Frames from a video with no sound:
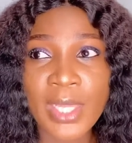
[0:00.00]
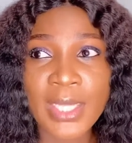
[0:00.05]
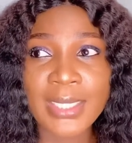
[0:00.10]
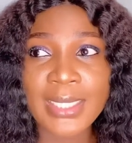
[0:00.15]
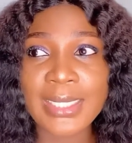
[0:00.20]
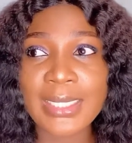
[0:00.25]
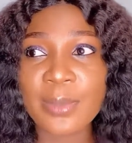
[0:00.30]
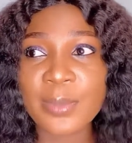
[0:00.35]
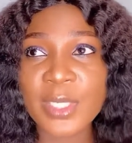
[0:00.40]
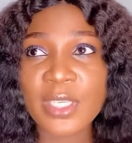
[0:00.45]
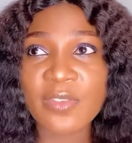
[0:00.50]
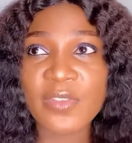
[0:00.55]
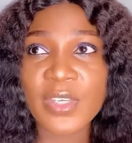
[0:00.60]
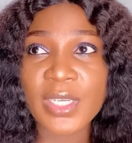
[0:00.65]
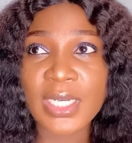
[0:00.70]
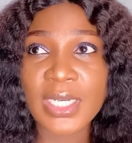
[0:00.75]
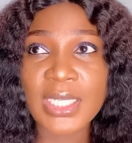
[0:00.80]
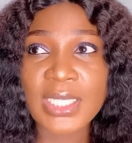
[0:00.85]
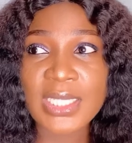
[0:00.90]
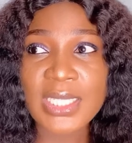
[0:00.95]
Now let me give you
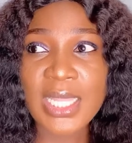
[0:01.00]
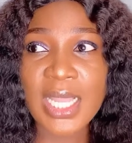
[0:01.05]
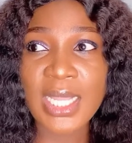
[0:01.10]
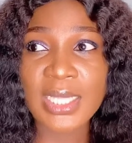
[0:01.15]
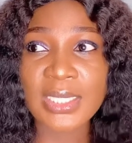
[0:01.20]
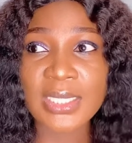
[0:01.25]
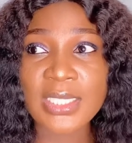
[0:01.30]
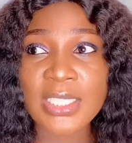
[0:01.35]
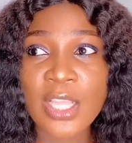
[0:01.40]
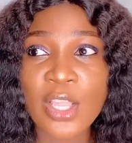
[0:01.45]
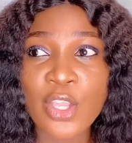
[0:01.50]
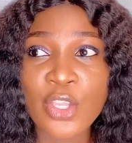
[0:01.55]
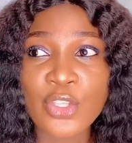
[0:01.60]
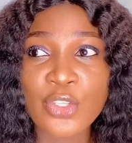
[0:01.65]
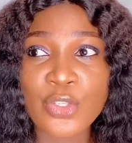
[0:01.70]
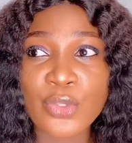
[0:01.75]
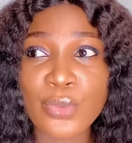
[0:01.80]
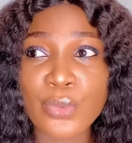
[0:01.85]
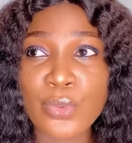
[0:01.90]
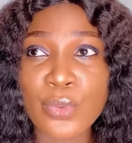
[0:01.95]
an instance.
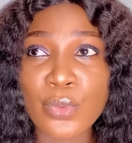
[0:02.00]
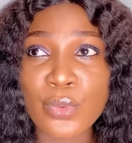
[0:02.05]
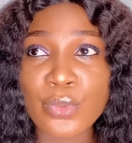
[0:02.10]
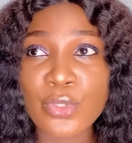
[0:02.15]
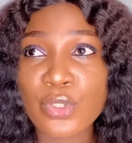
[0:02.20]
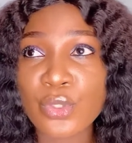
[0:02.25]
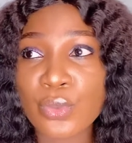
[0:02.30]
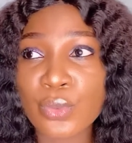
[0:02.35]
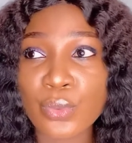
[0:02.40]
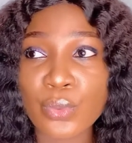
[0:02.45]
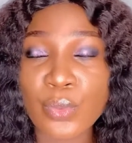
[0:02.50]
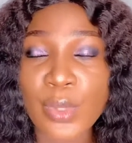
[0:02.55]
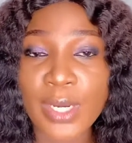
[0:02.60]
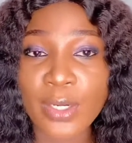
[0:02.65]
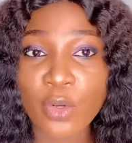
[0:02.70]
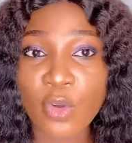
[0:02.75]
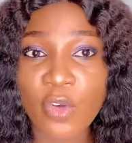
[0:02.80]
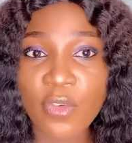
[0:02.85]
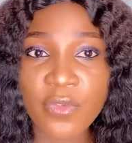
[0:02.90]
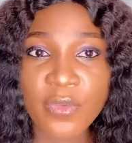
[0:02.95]
You go to
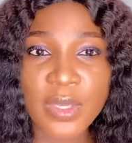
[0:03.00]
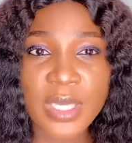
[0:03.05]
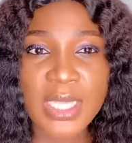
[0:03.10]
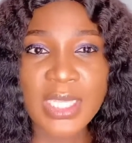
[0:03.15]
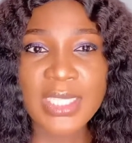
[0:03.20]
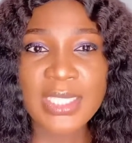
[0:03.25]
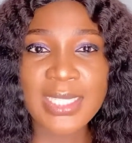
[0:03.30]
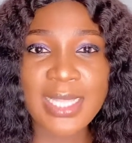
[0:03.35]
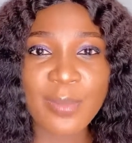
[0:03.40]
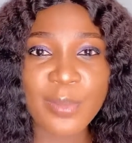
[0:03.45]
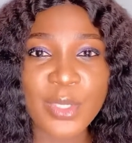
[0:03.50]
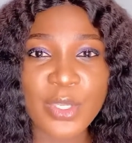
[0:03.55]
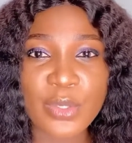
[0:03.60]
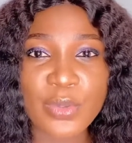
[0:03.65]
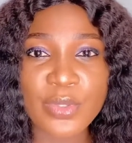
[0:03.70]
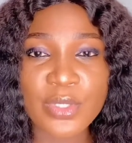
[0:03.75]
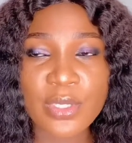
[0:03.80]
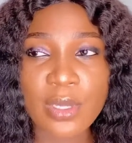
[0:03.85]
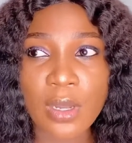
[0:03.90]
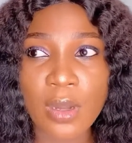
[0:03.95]
an office, let me
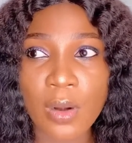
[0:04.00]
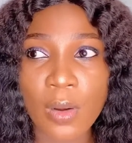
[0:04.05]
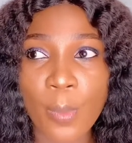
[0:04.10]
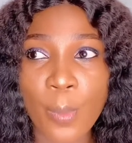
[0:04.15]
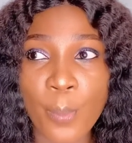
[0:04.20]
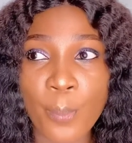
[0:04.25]
use a